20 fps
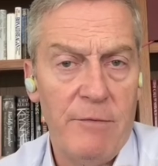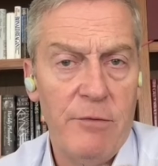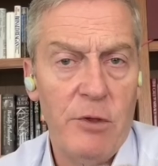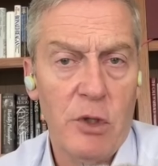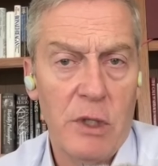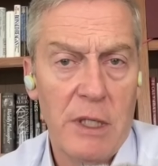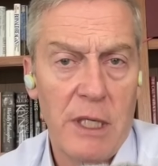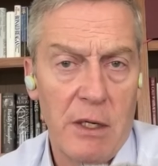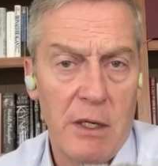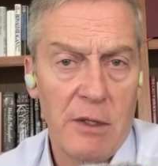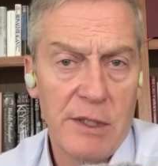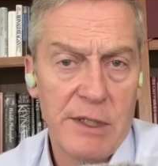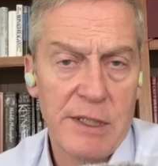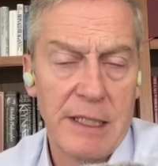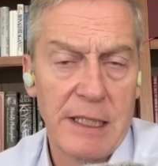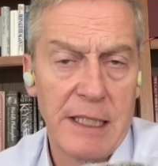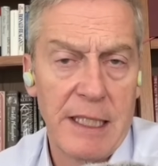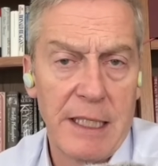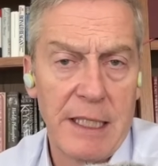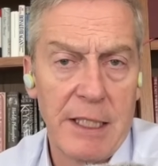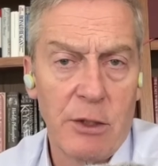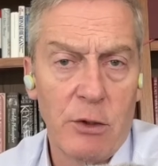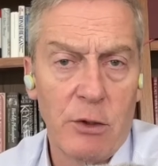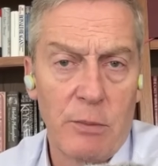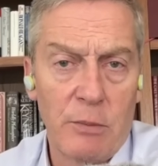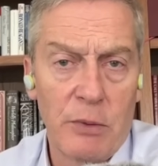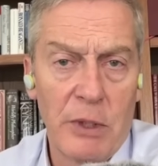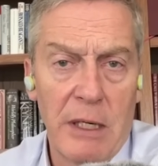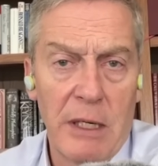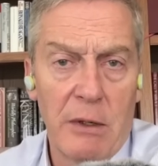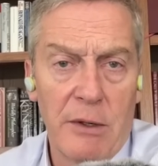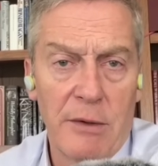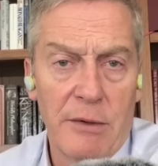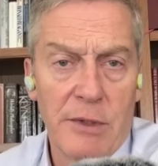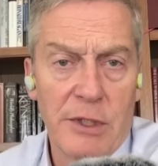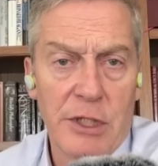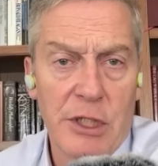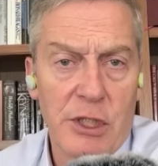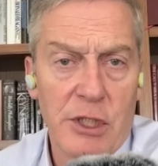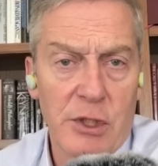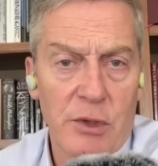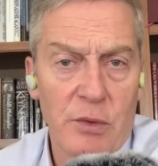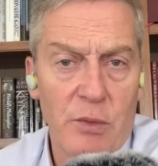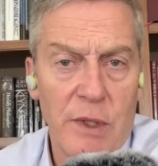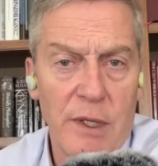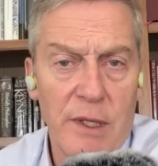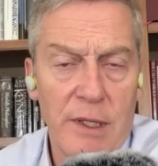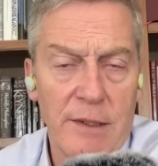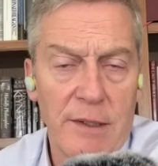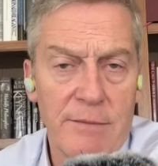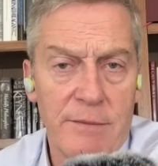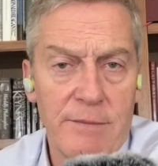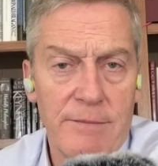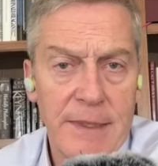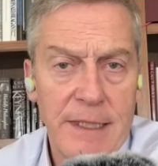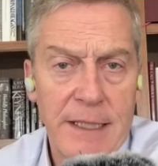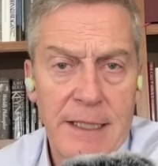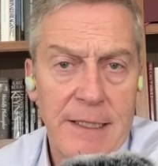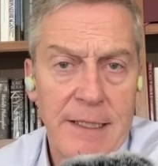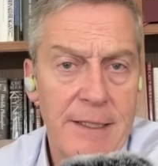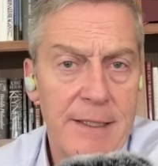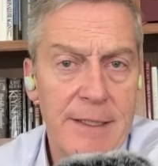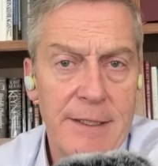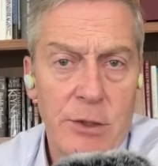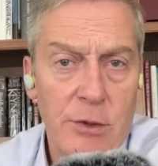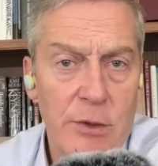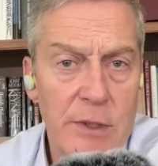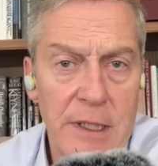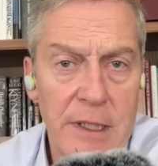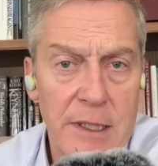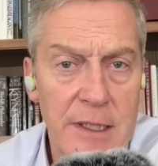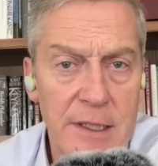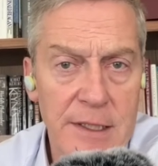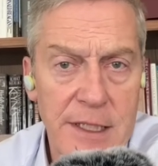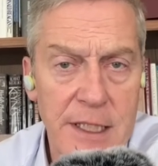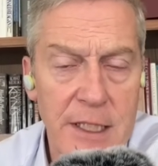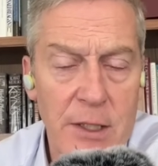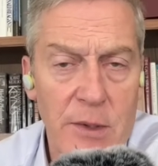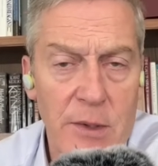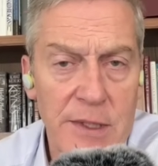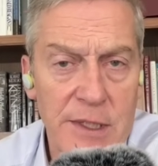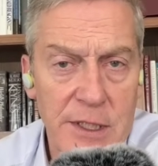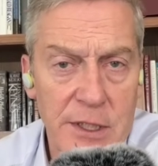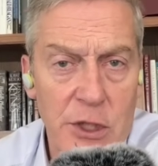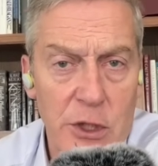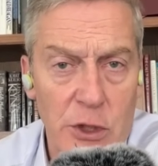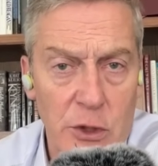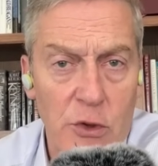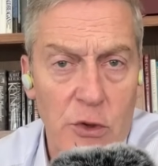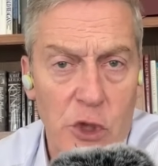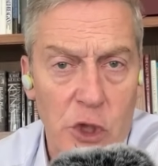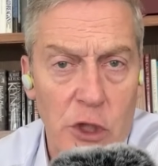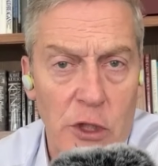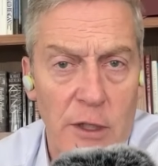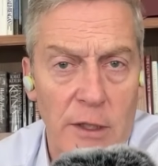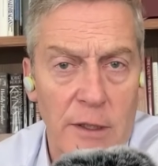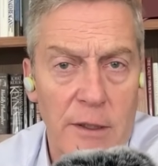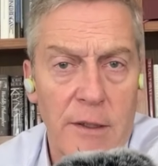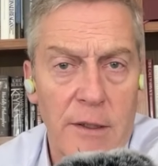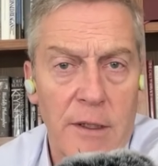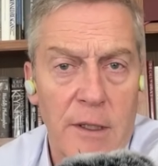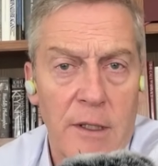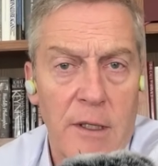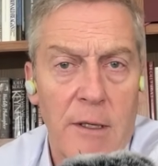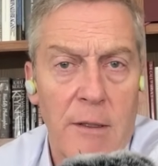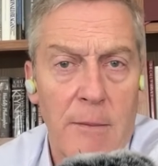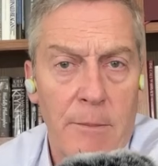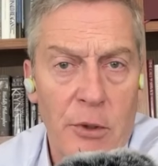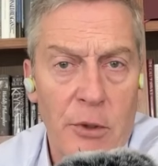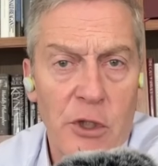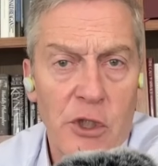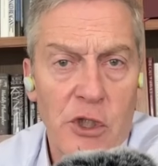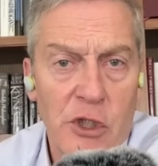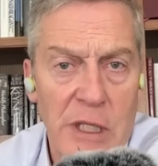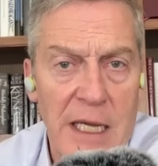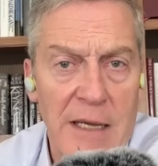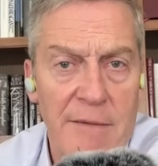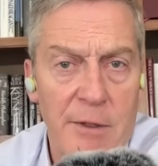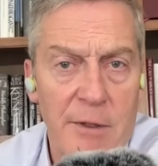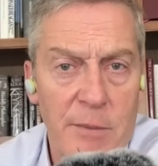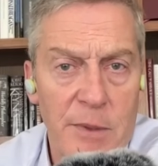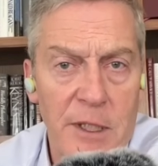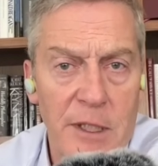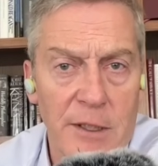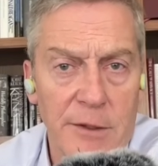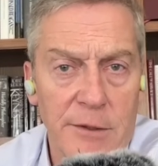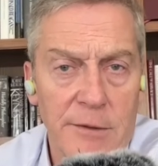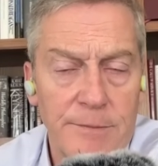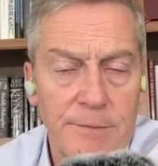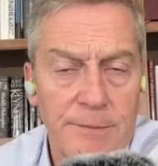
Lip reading: your care is denied under a prior authorization, one of the dirty little secrets is you should push to have it appealed.